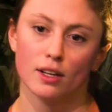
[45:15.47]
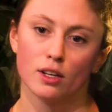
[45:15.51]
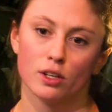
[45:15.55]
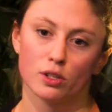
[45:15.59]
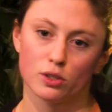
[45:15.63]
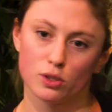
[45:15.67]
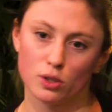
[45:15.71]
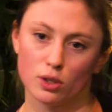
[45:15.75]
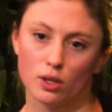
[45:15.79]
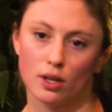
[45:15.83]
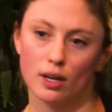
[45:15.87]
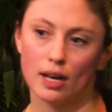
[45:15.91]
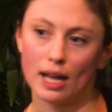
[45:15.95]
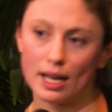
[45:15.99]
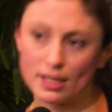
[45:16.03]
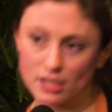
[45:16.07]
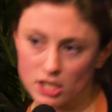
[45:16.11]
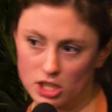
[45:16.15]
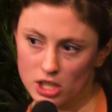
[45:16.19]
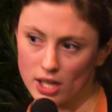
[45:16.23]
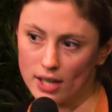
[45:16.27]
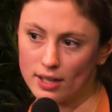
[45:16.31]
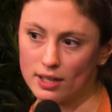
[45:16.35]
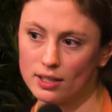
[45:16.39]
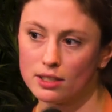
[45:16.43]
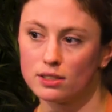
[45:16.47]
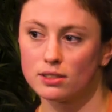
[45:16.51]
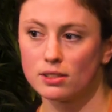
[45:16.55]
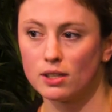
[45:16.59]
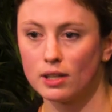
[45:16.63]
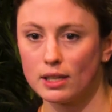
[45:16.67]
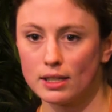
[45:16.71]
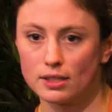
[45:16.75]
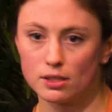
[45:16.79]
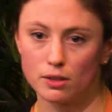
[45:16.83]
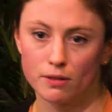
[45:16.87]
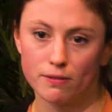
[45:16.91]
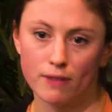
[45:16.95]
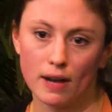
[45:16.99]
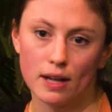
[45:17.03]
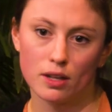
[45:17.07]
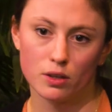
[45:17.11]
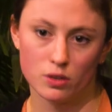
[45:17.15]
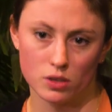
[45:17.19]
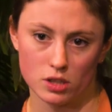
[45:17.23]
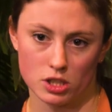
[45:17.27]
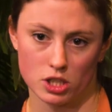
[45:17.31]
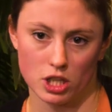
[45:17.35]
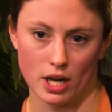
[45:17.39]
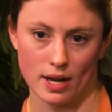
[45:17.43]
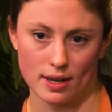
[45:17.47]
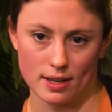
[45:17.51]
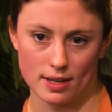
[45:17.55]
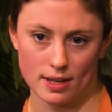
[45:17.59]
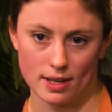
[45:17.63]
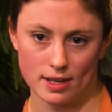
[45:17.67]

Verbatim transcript: So the last check, it's a, it's a values check.